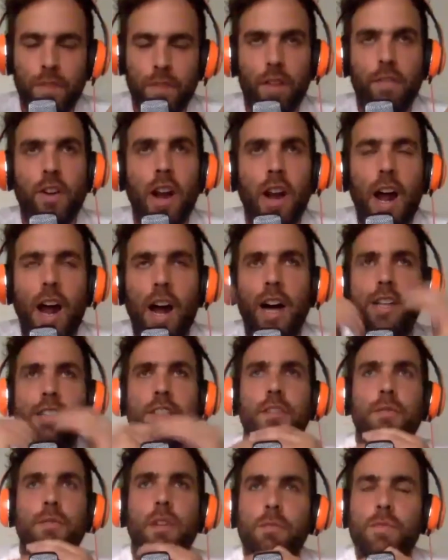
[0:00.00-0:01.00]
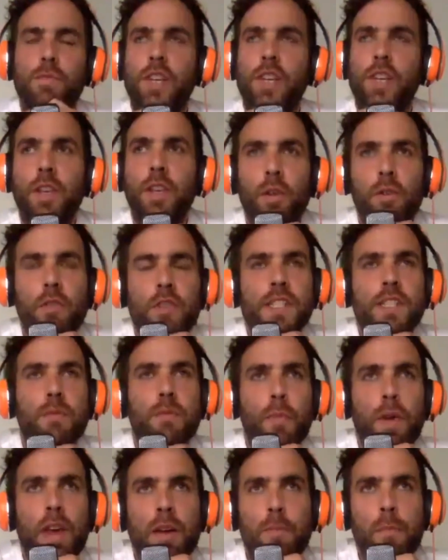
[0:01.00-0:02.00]
got to ask. I'm so curious
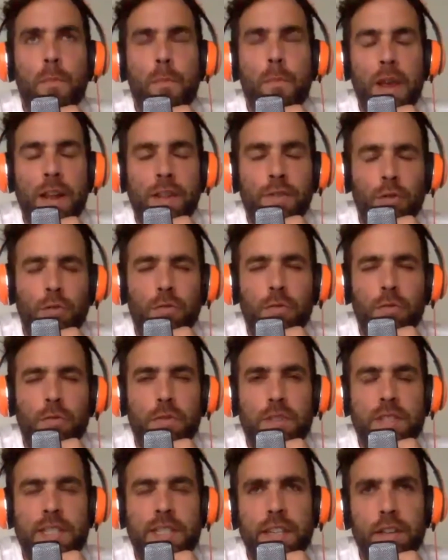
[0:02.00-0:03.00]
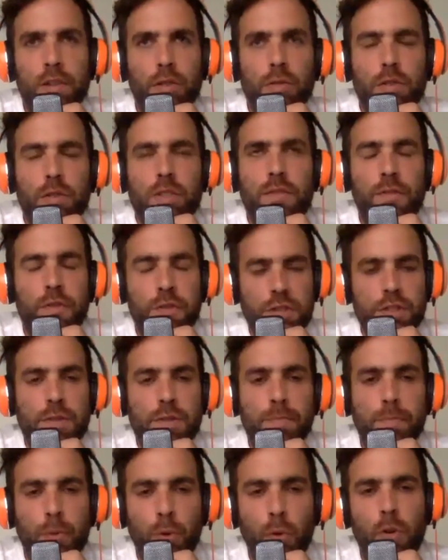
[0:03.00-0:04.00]
about mental skills for
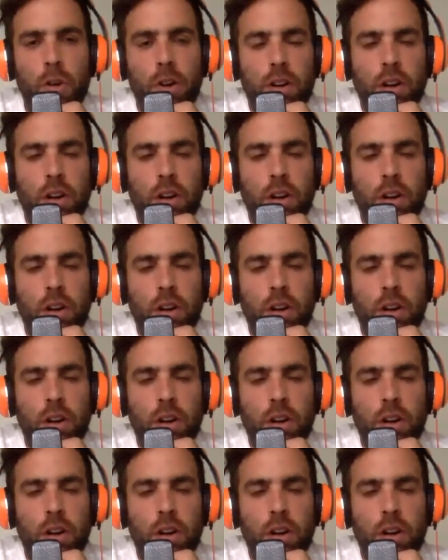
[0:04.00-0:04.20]
sport.